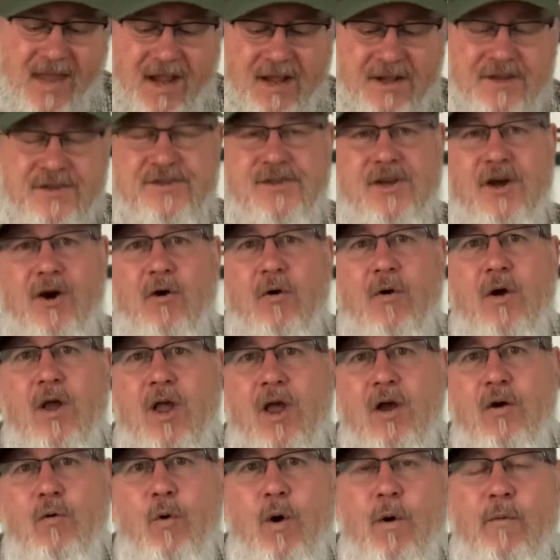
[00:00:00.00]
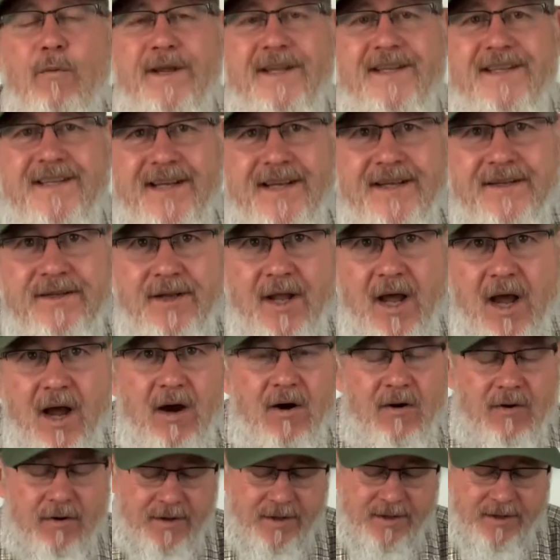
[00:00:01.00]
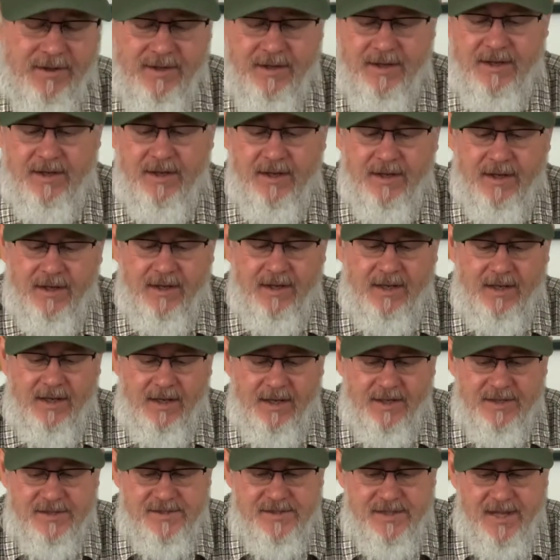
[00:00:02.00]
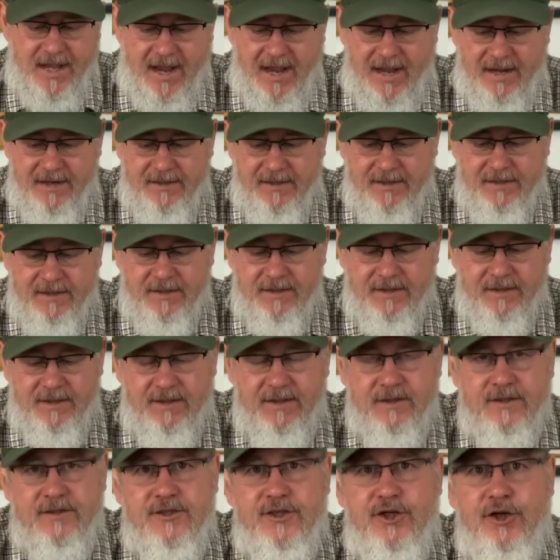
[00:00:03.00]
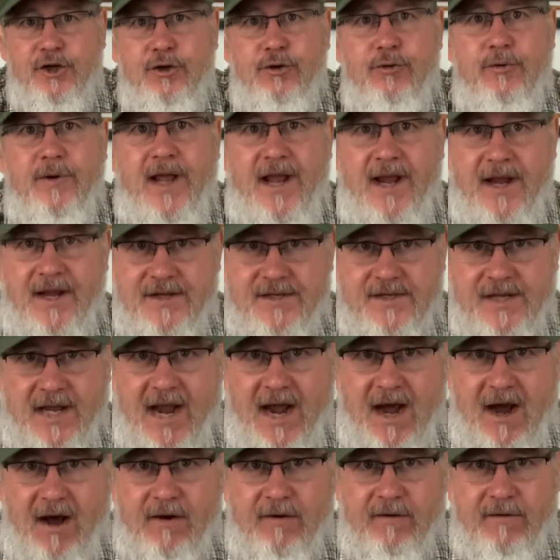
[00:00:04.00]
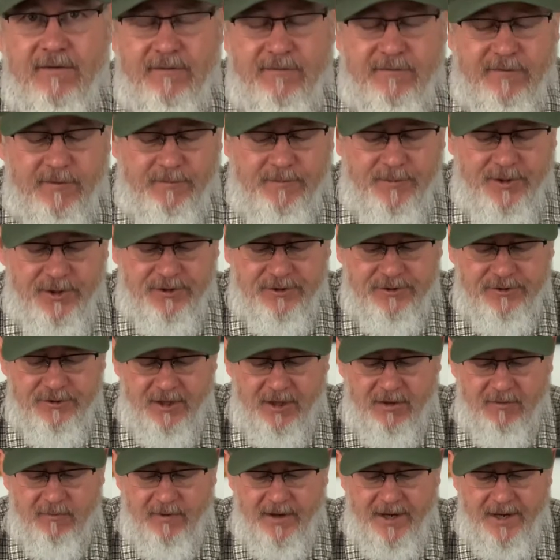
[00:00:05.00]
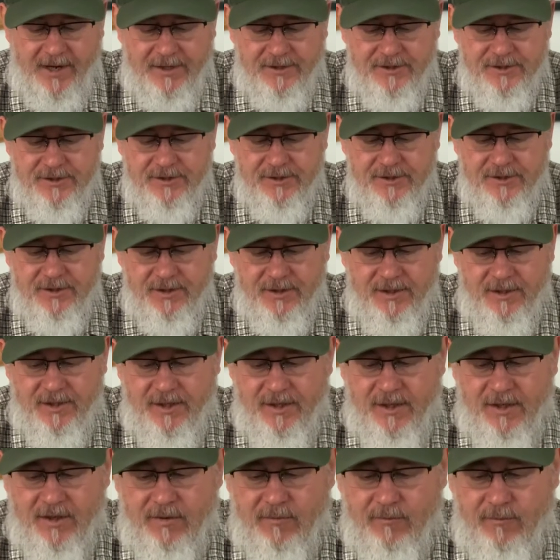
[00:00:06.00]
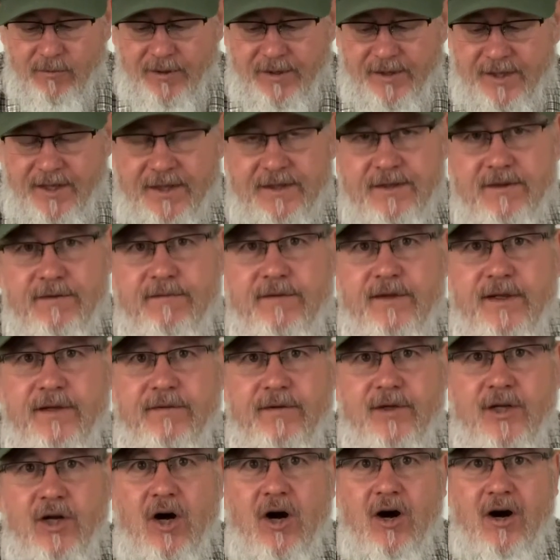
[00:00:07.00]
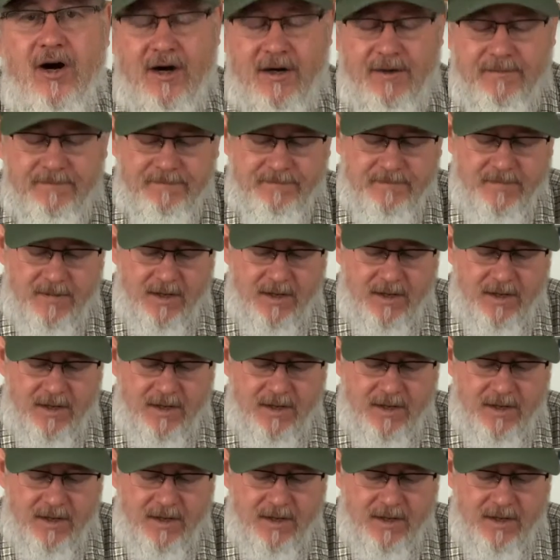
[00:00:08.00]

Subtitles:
So what we did know is that 2 days out from Muir Trail Ranch, we'd get to VVR.